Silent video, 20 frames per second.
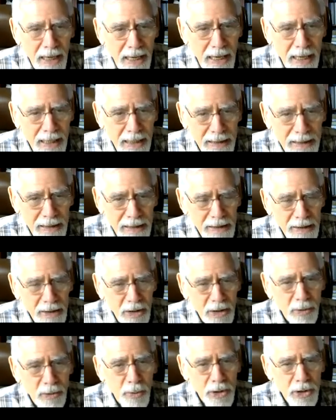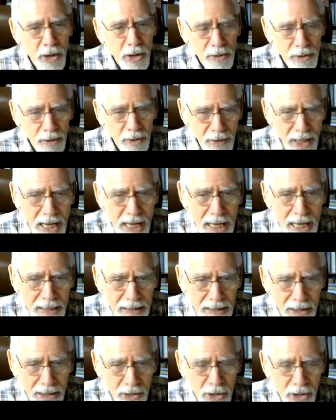And the result of
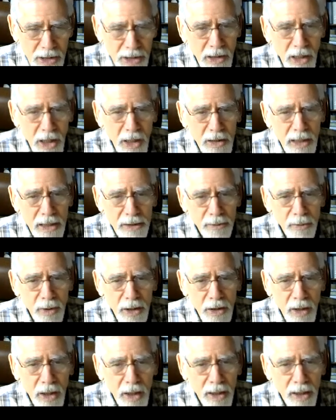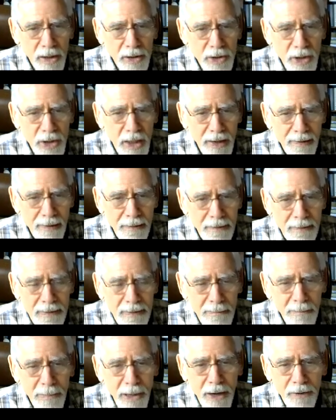that is that our electric cars,
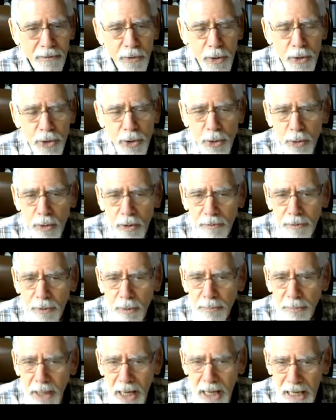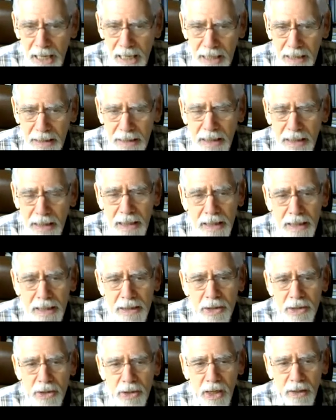by virtue of the pay
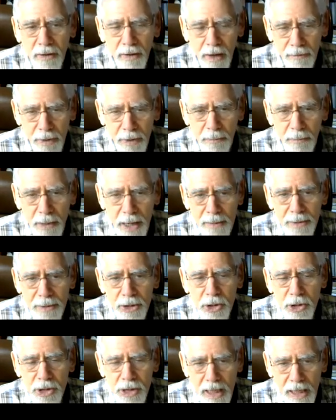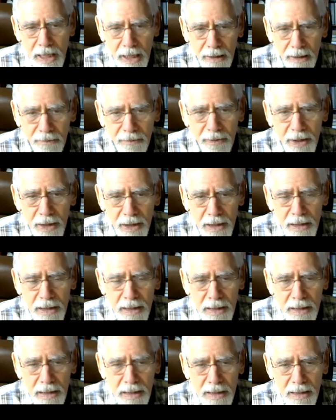of the payments saved
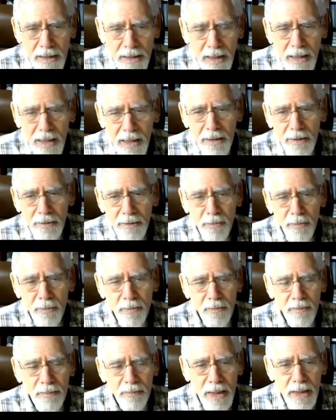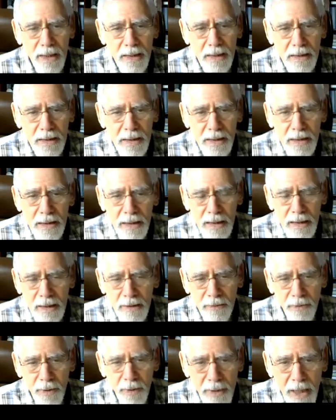
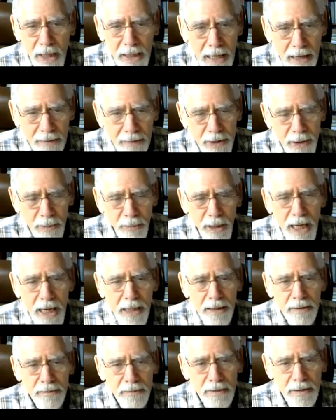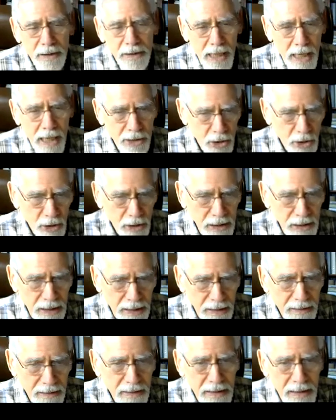from not having to buy
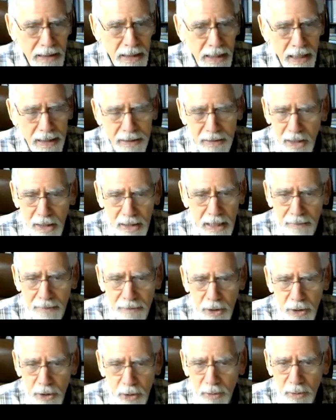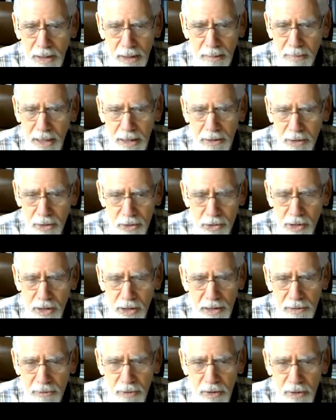gasoline and not having to do any maintenance, the
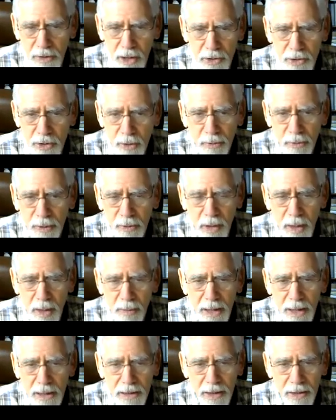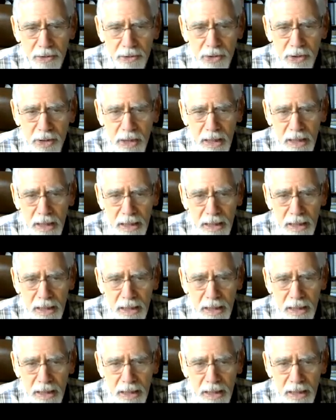electric cars don't require maintenance.